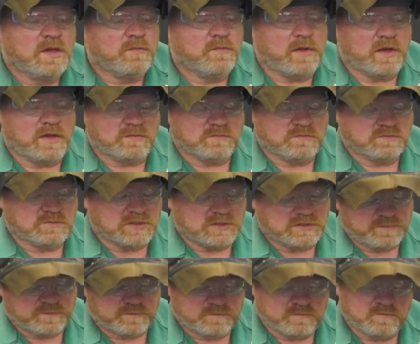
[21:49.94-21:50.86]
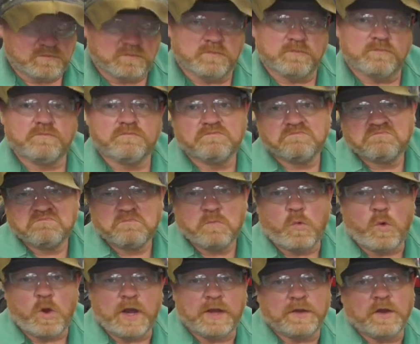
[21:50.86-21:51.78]
but just
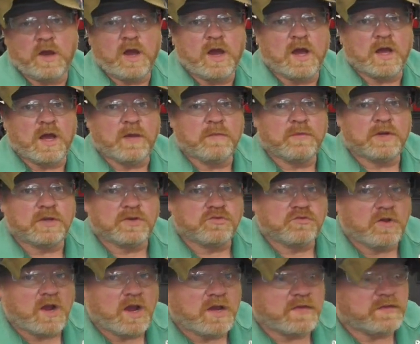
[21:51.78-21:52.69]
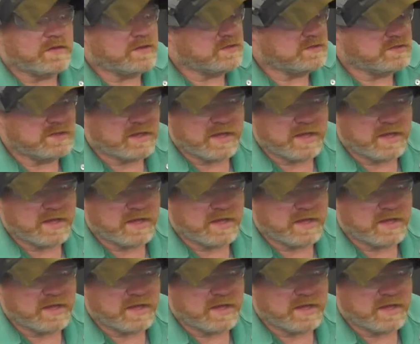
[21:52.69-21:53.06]
why not? I'm going to try this